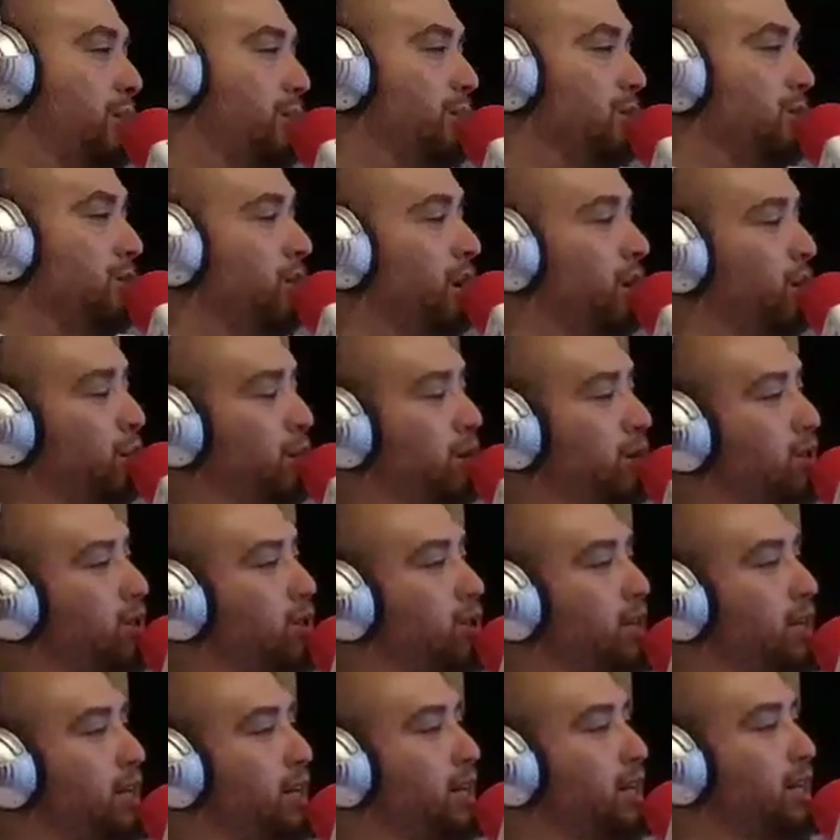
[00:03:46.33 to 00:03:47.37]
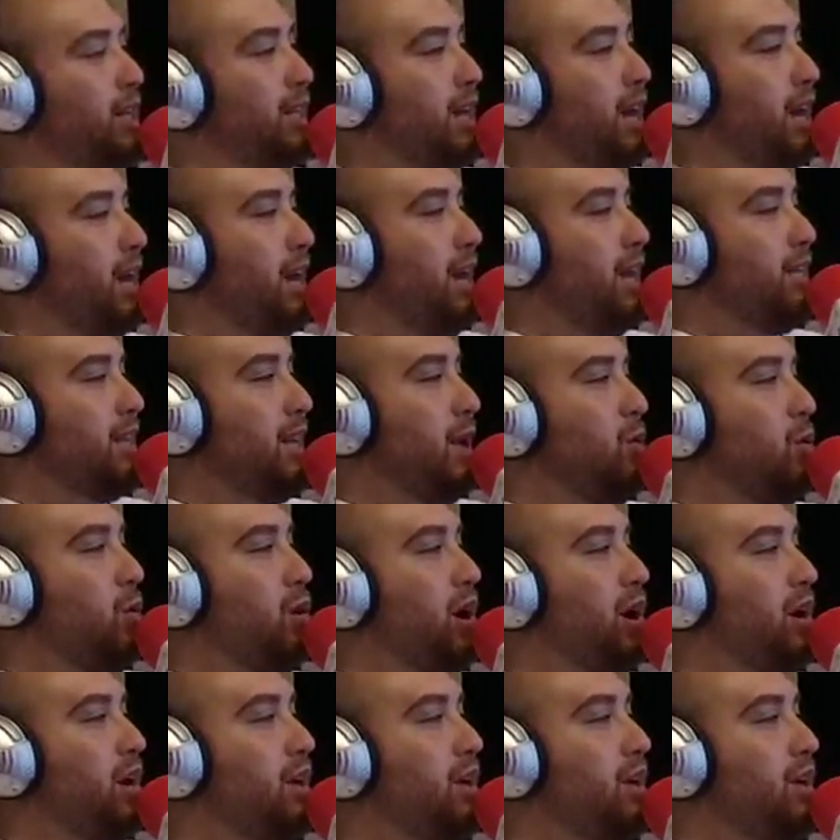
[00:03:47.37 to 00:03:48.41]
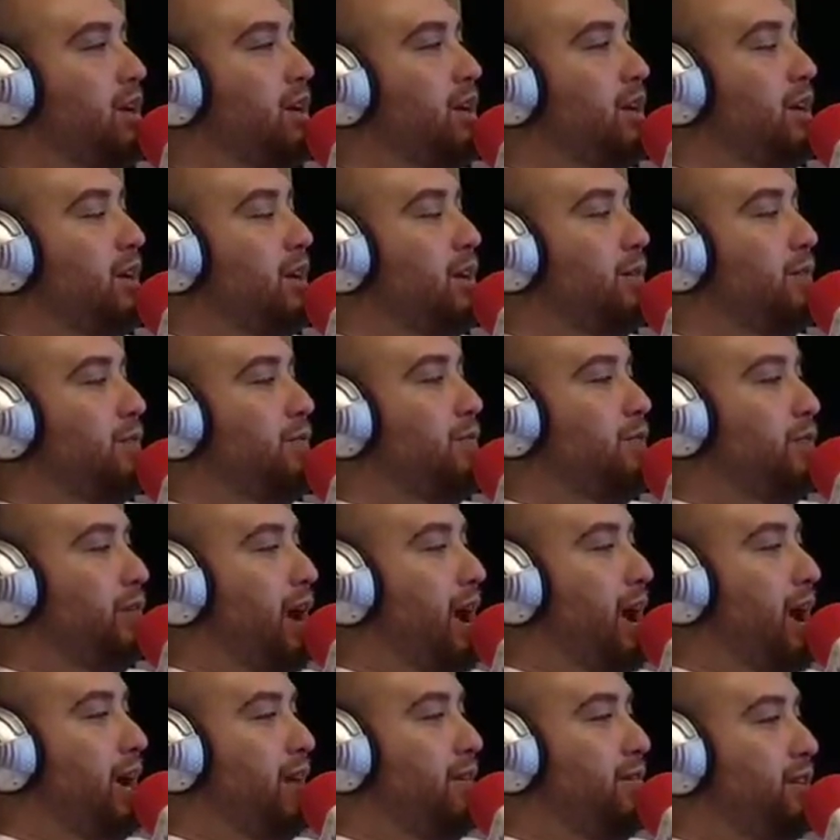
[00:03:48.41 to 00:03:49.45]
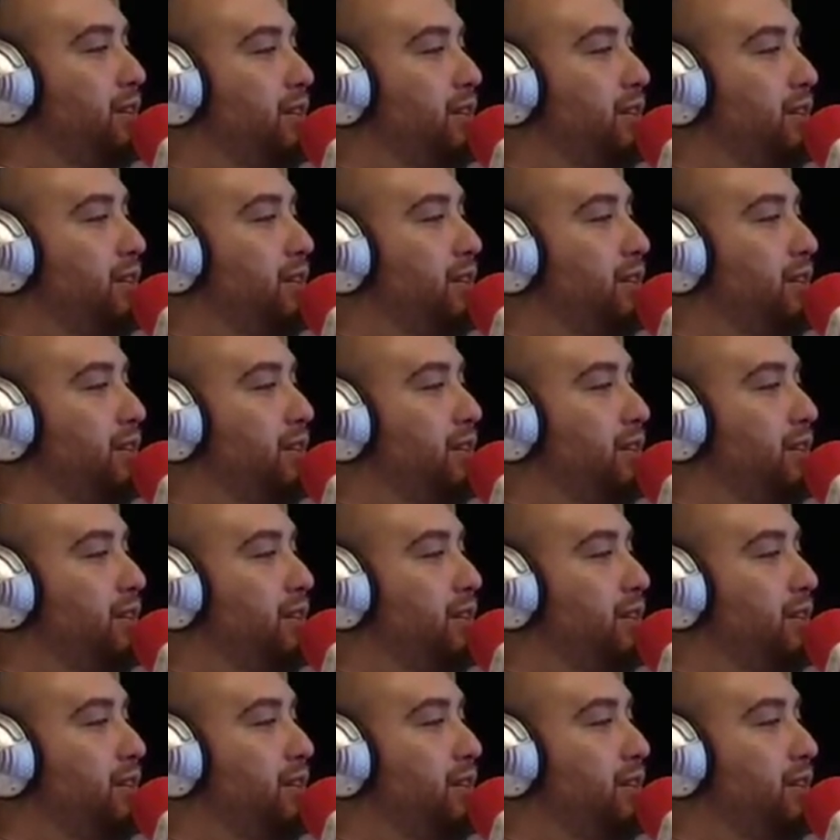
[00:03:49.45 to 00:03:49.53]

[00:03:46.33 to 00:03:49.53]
so I don't want to start taking Xanax. I want 5 to